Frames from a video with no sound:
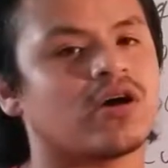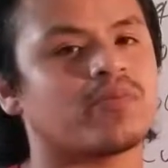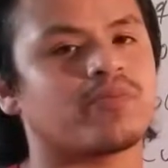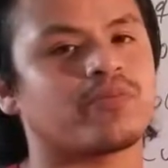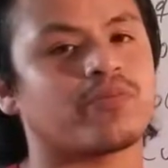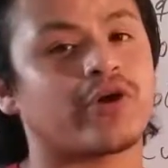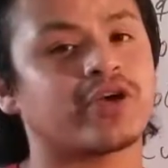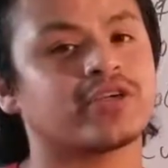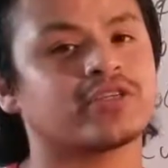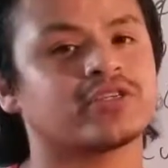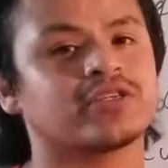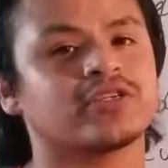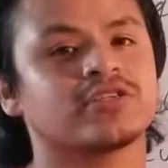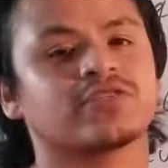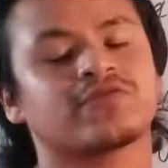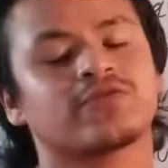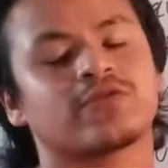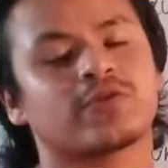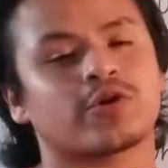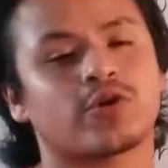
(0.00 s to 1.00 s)
prices
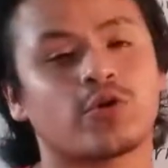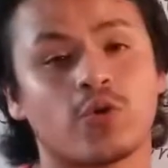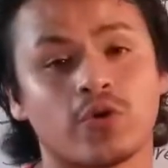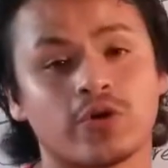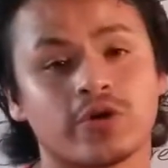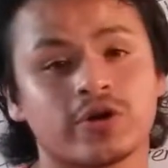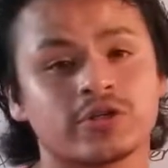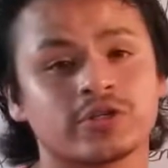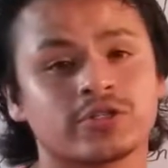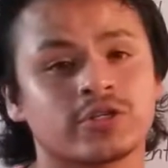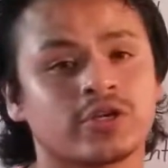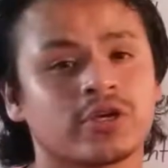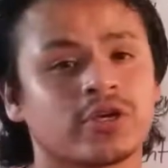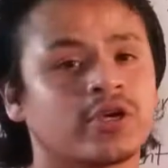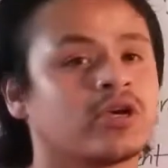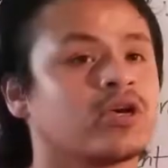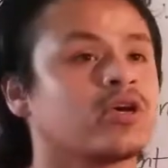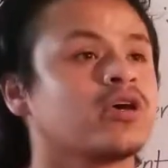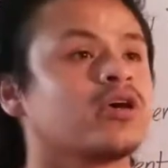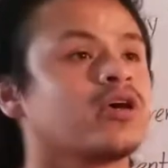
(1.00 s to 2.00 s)
for quarters,
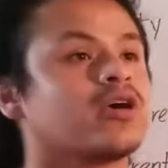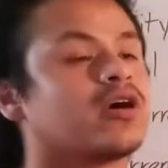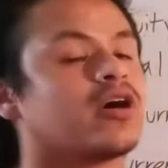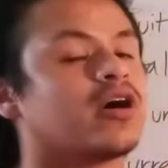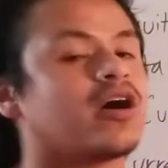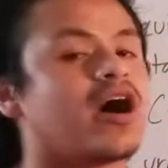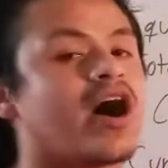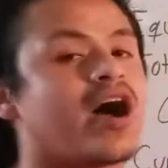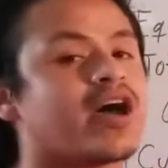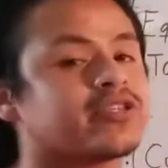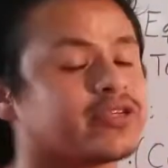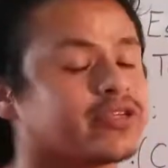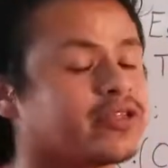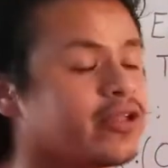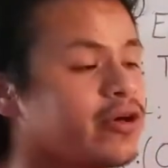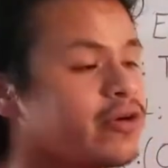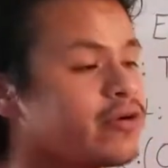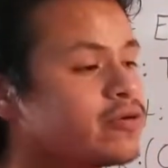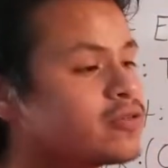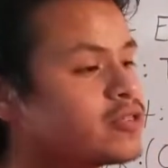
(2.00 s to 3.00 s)
highs and
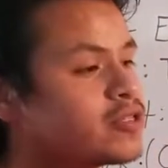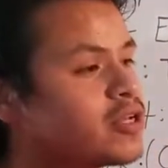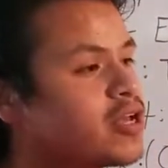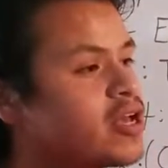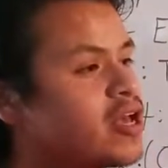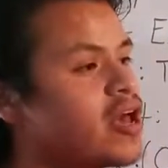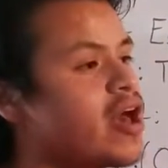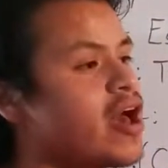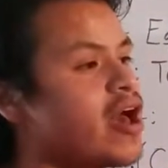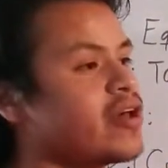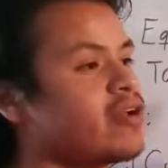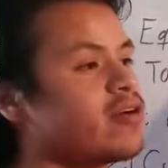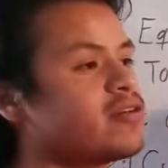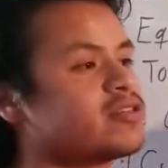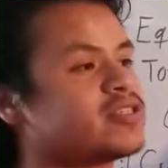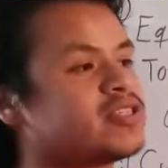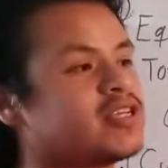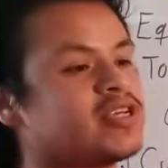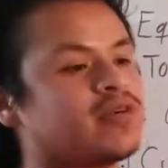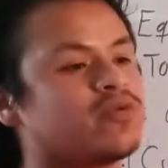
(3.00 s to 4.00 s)
lows, and I'll
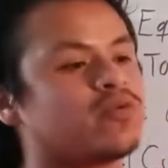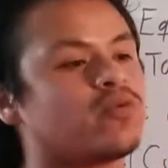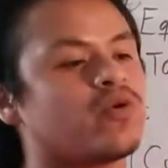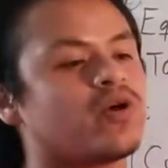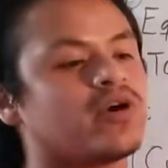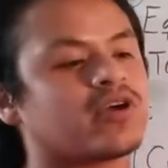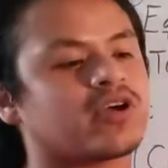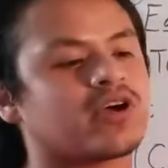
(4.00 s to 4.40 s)
see what